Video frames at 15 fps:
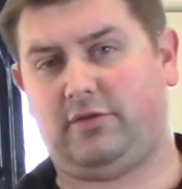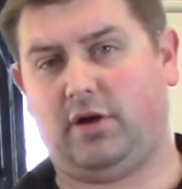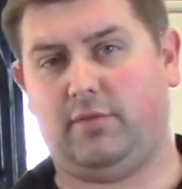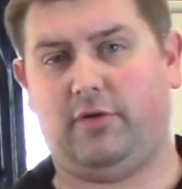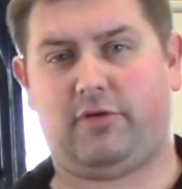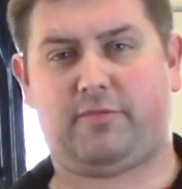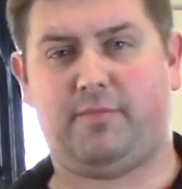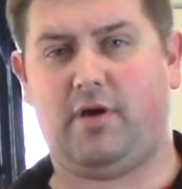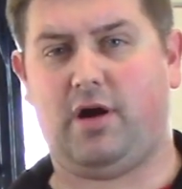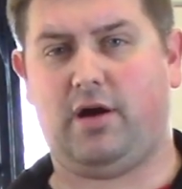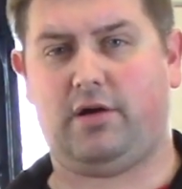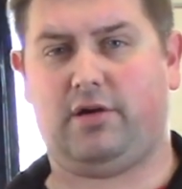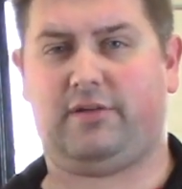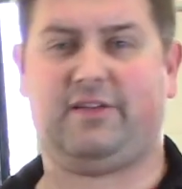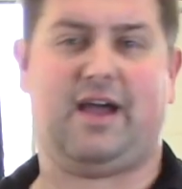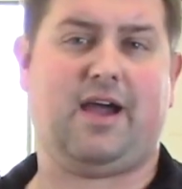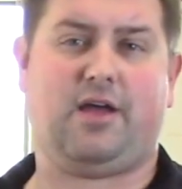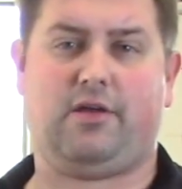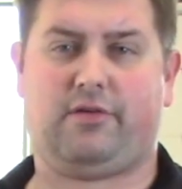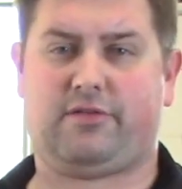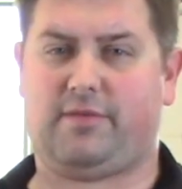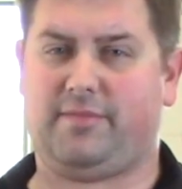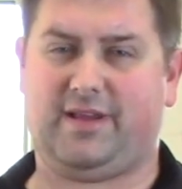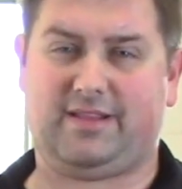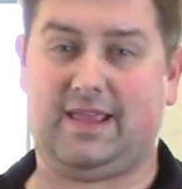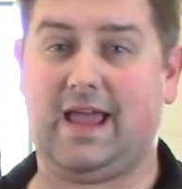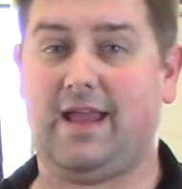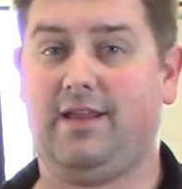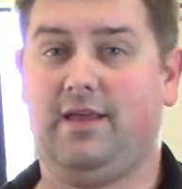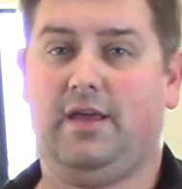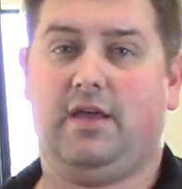Turbo Smart or Tile or something like that,